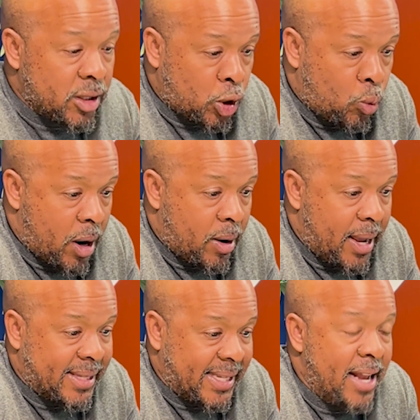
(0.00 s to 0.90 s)
to where
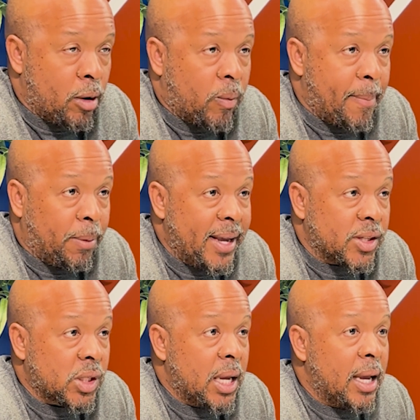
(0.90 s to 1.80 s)
it's in the right
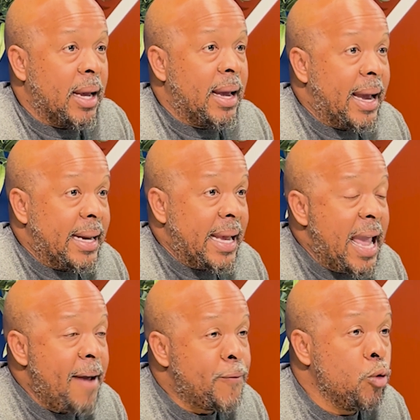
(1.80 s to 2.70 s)
place. And
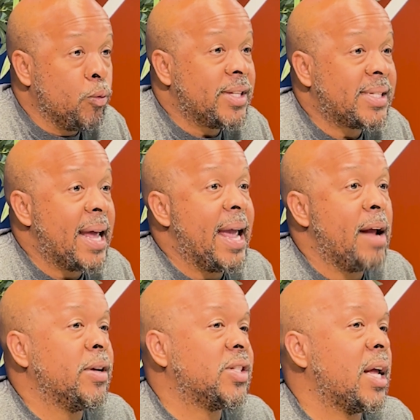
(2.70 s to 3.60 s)
if you reset it
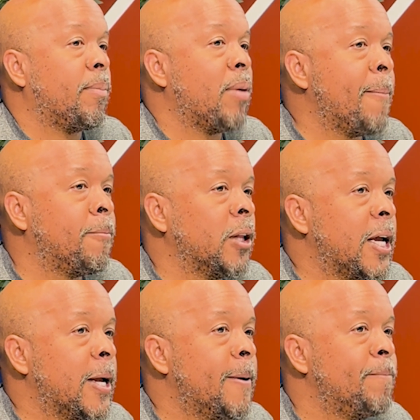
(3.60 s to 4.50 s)
and reset it
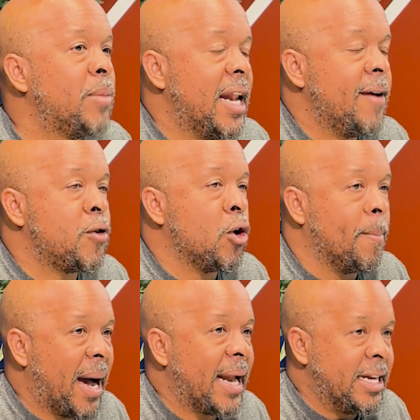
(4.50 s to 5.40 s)
properly, and if your
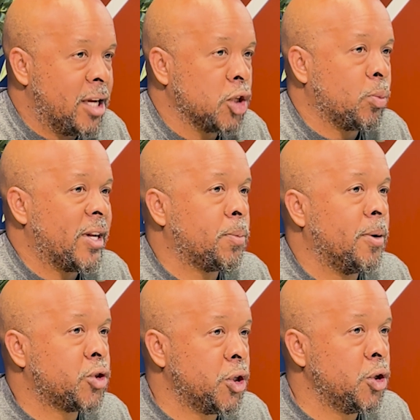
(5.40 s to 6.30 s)
body does what it's
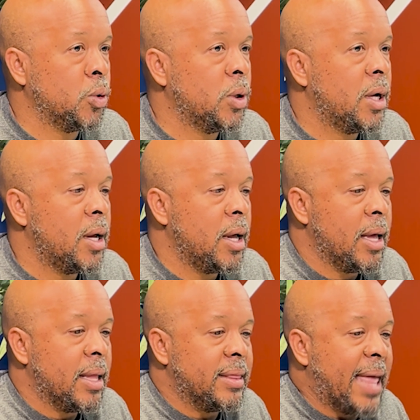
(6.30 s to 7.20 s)
supposed to do,
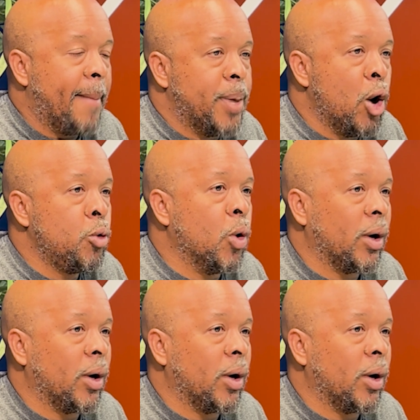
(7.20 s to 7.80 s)
that bone will